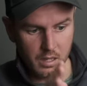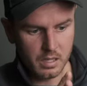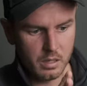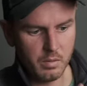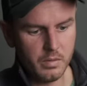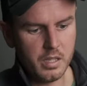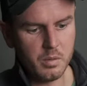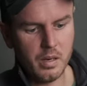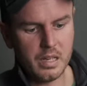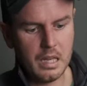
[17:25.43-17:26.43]
So this
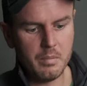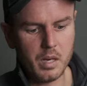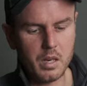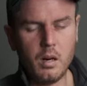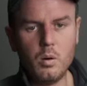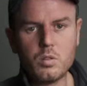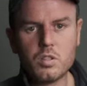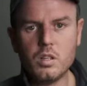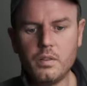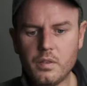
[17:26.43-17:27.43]
is where I keep my cold
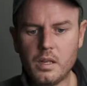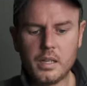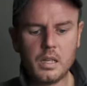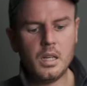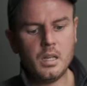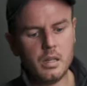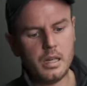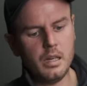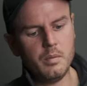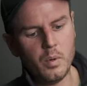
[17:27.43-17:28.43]
stuff, like
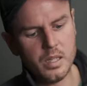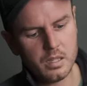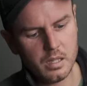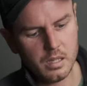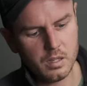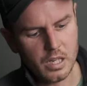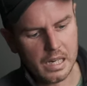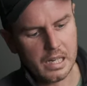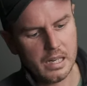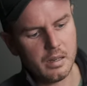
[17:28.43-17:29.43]
winter
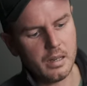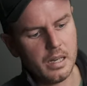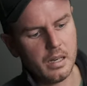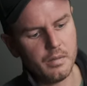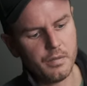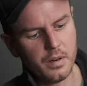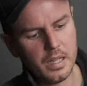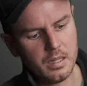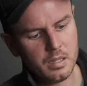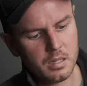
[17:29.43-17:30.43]
jacket,
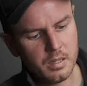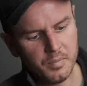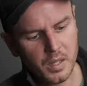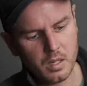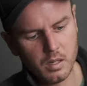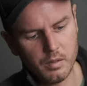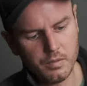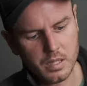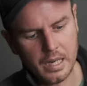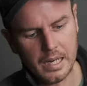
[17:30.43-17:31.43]
fleece,
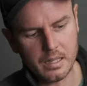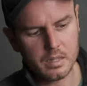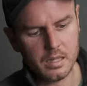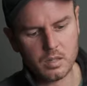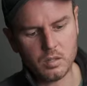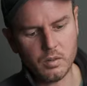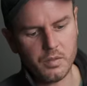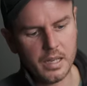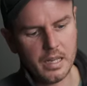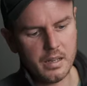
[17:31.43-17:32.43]
gloves, hats, that sort of
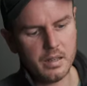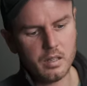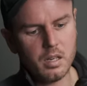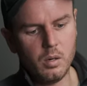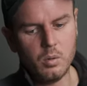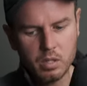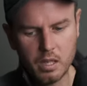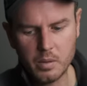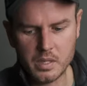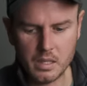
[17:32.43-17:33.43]
thing. Anything cold, I
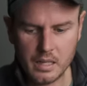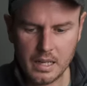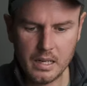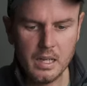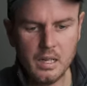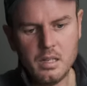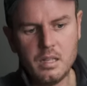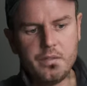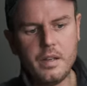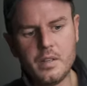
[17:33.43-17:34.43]
know it's in that.
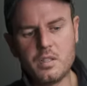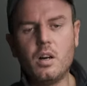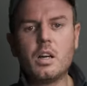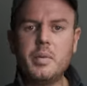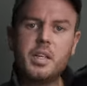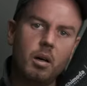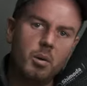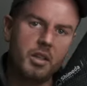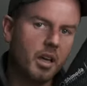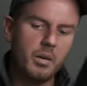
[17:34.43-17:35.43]
And if it's not gonna be
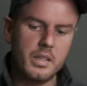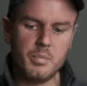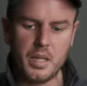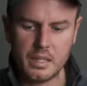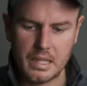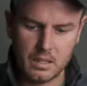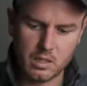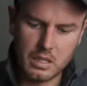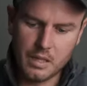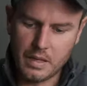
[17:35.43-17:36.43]
cold, I don't need to bring that, I
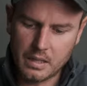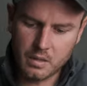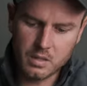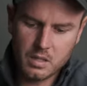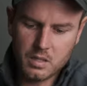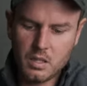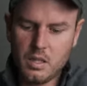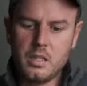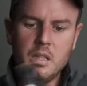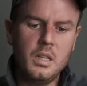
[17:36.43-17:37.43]
just leave that
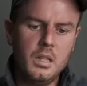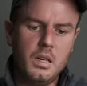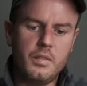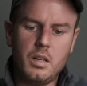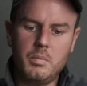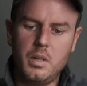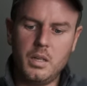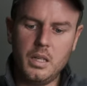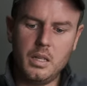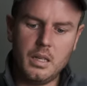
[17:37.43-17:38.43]
aside. I've got
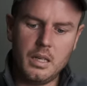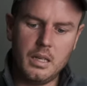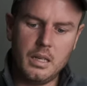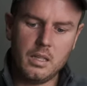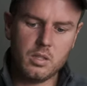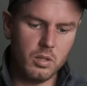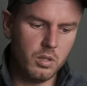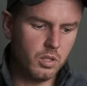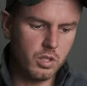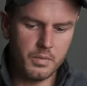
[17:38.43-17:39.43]
my head
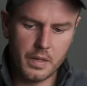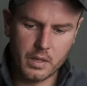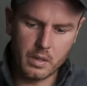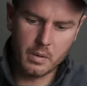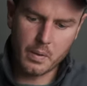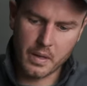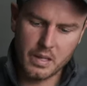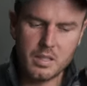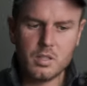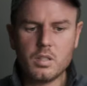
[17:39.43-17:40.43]
torch, never going anywhere.
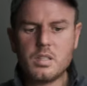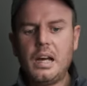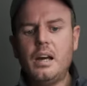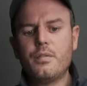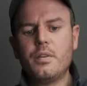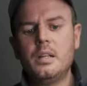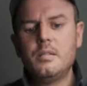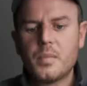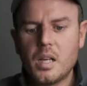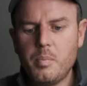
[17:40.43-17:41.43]
And it's good to have
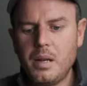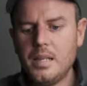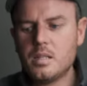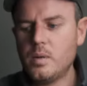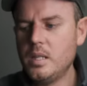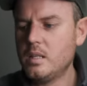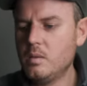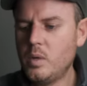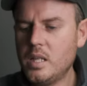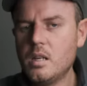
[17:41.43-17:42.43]
a place where
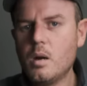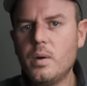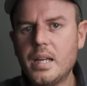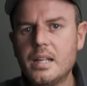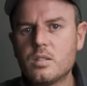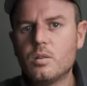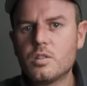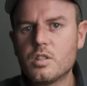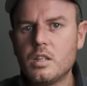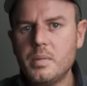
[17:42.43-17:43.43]
you know where your head
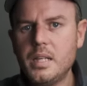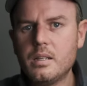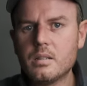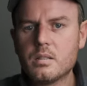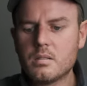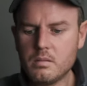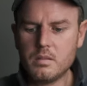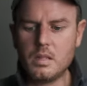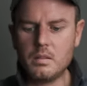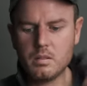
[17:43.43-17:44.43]
torch is going to be, because
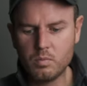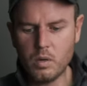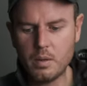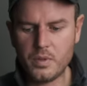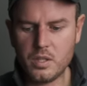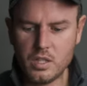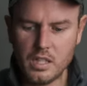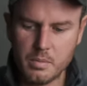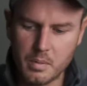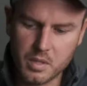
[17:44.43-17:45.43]
you know it's one of the things you
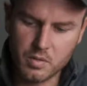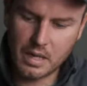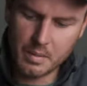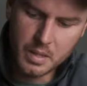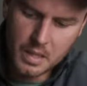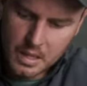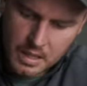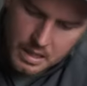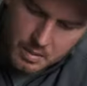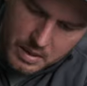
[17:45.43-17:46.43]
need to be able to grab.
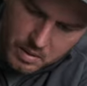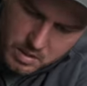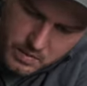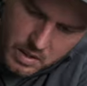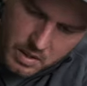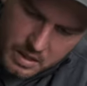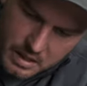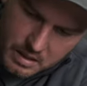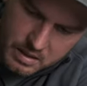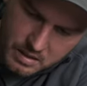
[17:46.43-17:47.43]
And what else have I got in
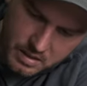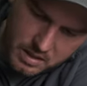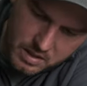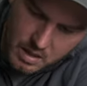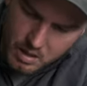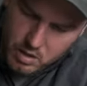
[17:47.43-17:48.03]
here? I don't know.